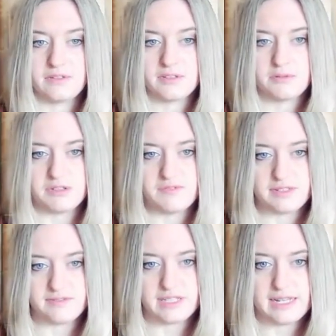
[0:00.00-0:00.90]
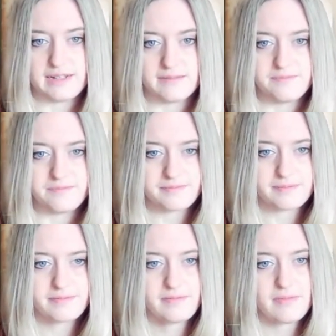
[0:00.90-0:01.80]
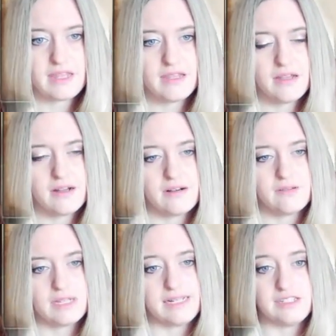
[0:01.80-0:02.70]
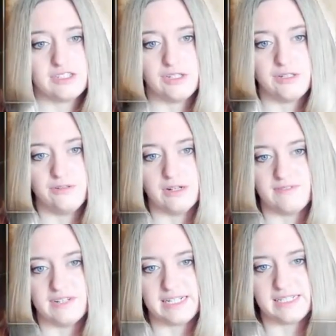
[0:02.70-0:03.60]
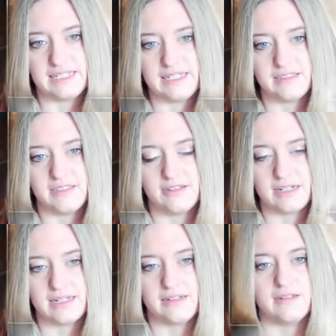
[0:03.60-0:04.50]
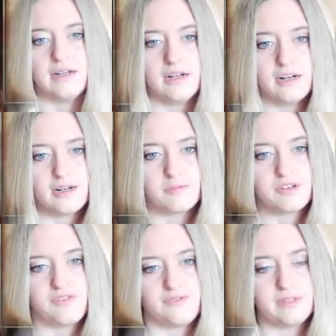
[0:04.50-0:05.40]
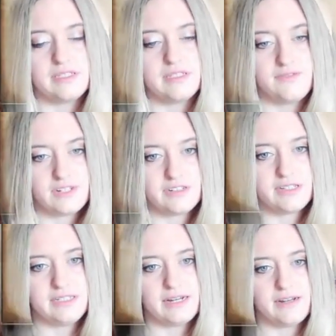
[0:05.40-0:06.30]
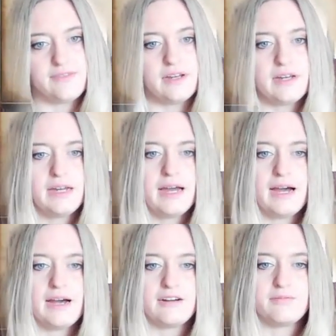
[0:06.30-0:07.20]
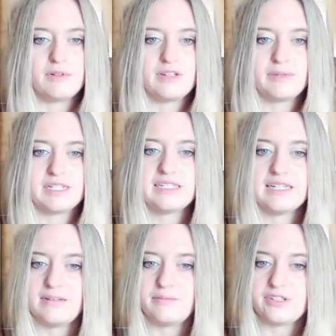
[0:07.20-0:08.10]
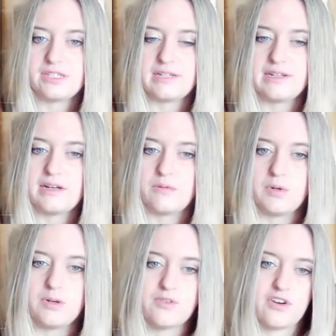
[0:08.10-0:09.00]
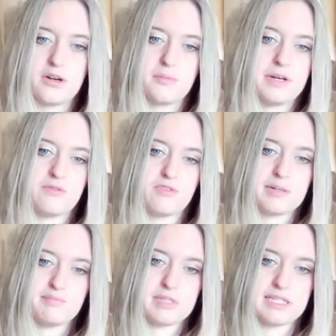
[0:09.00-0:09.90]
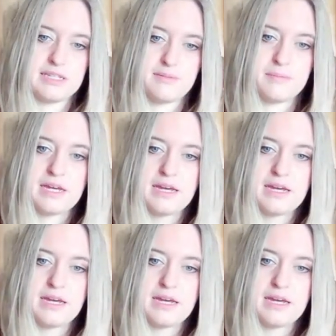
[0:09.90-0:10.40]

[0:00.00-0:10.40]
folks were involved in that. Only 2 of 19, so again, all severely deaf. Only about 10% awoke from a REM sleep